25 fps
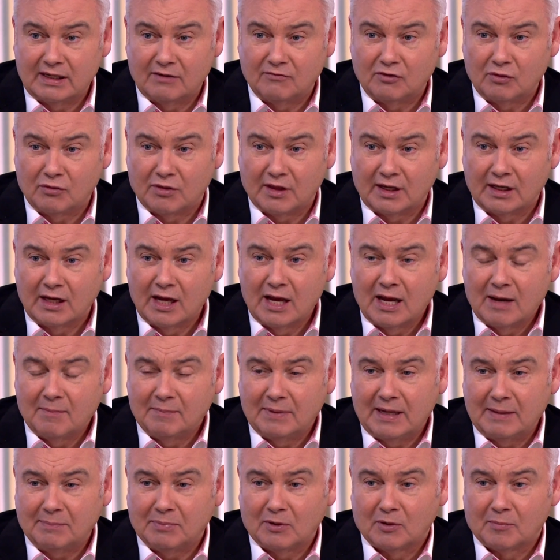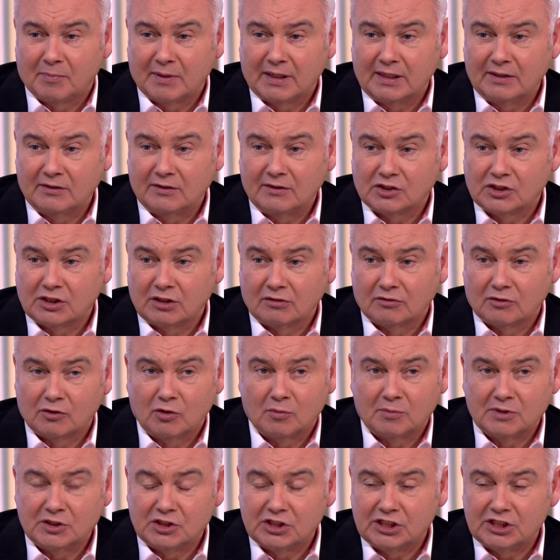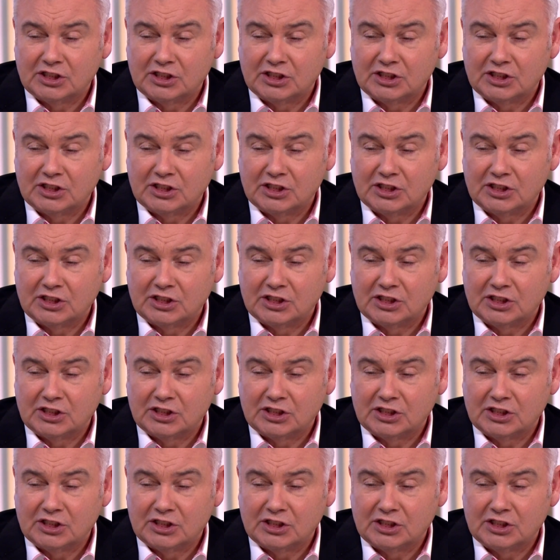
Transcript: me if you think people are bringing their children home and